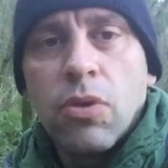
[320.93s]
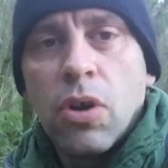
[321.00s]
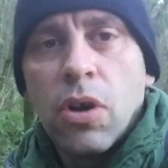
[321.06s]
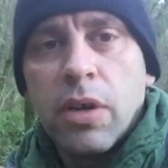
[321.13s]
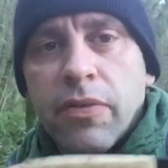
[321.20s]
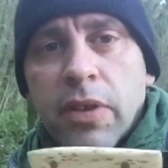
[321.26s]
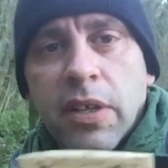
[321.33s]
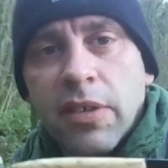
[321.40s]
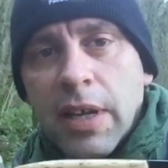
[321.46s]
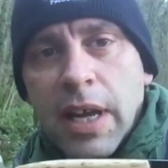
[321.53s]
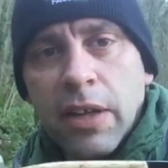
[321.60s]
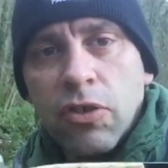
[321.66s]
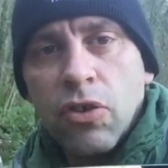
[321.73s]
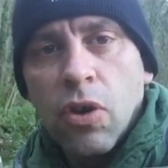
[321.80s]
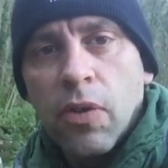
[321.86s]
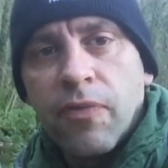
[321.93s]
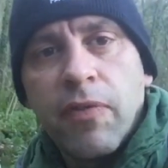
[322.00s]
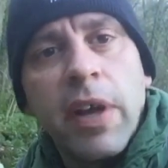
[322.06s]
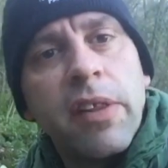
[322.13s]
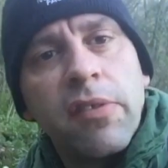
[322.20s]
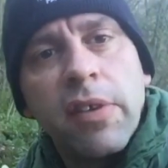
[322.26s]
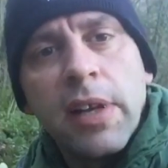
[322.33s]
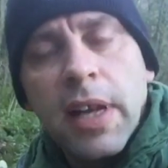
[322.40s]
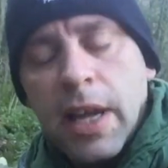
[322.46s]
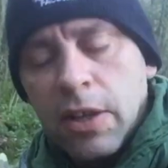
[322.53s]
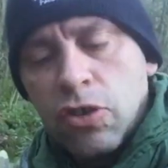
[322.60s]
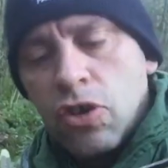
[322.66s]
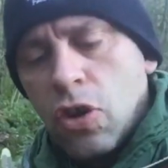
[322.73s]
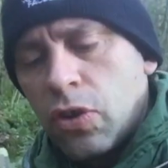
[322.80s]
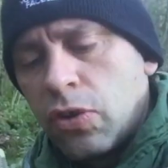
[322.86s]
kind of these fancy
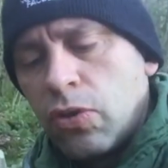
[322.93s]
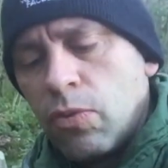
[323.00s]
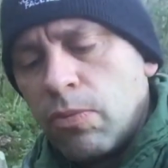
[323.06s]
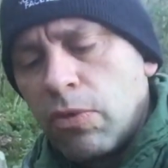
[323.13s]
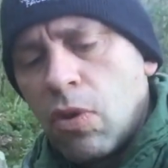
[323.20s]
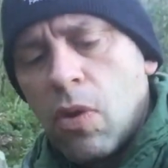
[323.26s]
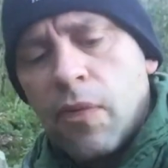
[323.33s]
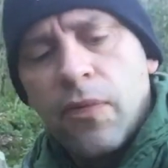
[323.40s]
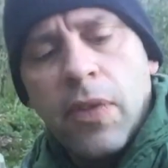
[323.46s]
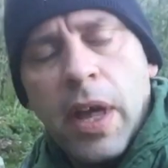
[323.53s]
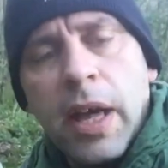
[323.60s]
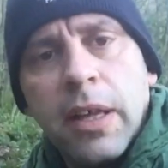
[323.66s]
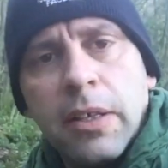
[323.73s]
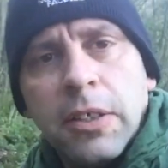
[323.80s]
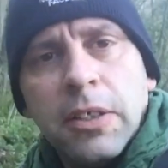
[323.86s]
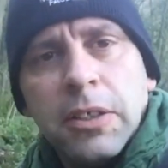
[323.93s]
lanyard loops off there.